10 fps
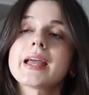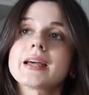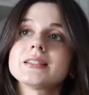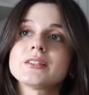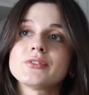
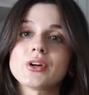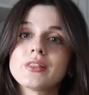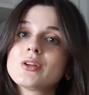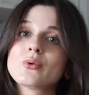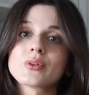And if you're
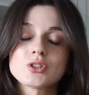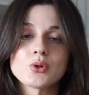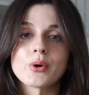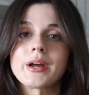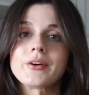in the North
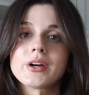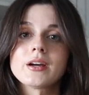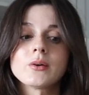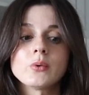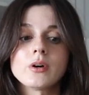Shore
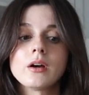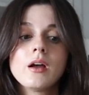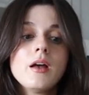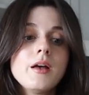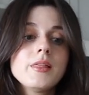area or
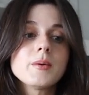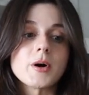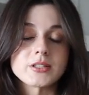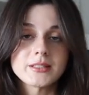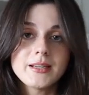the
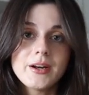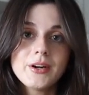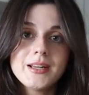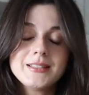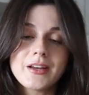Boston
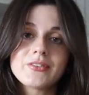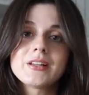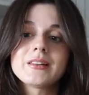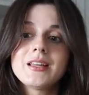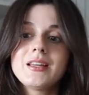area,
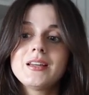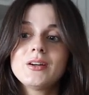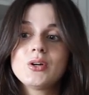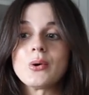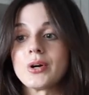
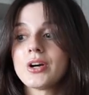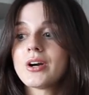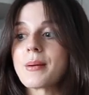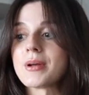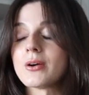definitely go to
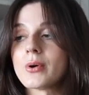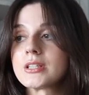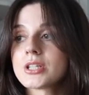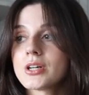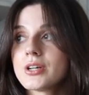her. I've been going
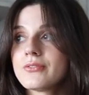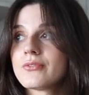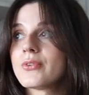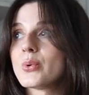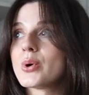to her
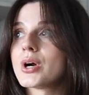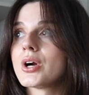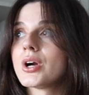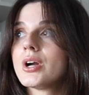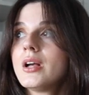
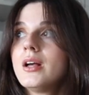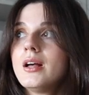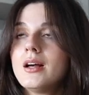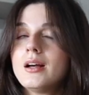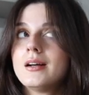for
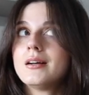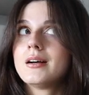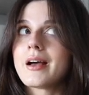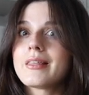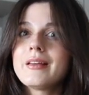
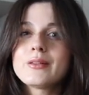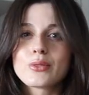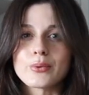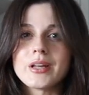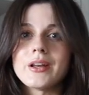I think
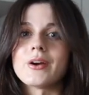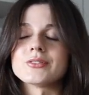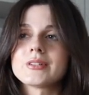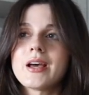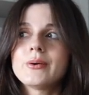three
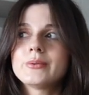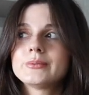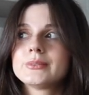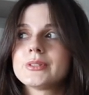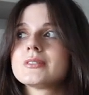years
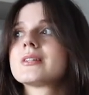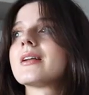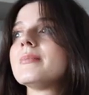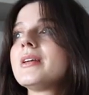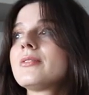now, or it's
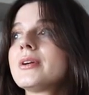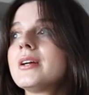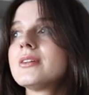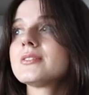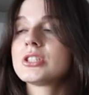gonna be three
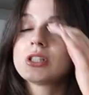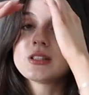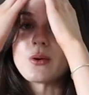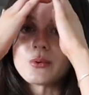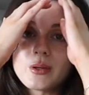years.
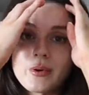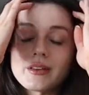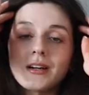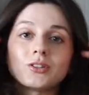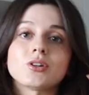She's the only
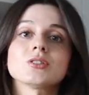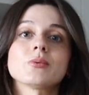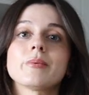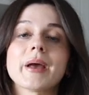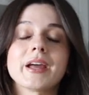one that I trust
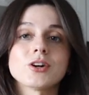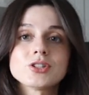with my hair.